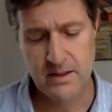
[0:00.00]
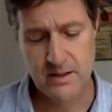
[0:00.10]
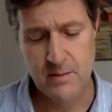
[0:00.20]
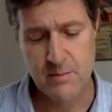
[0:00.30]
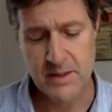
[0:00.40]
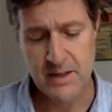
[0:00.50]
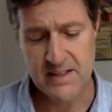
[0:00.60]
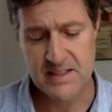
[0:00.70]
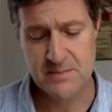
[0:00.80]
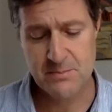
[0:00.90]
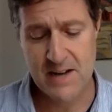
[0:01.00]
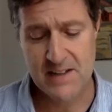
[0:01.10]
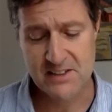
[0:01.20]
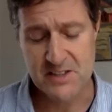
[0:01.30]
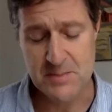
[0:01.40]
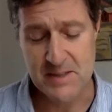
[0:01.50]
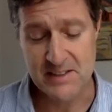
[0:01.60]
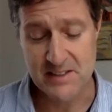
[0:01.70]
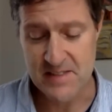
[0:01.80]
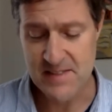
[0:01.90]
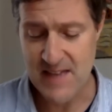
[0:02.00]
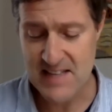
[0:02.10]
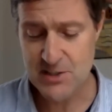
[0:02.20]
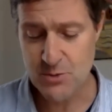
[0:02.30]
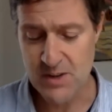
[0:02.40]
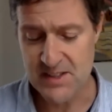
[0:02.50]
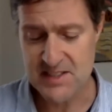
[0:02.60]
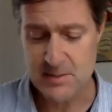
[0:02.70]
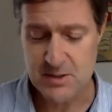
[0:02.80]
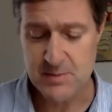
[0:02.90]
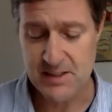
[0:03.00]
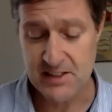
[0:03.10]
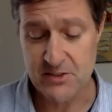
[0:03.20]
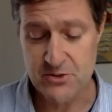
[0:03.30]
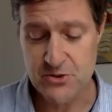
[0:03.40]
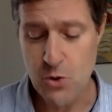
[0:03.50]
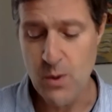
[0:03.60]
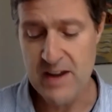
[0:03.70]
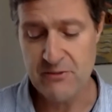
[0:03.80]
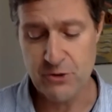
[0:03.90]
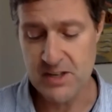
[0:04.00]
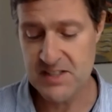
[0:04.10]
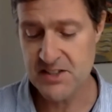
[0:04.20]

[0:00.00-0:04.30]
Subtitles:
but I guess practically speaking, that's the one that seems to me like there's no way for us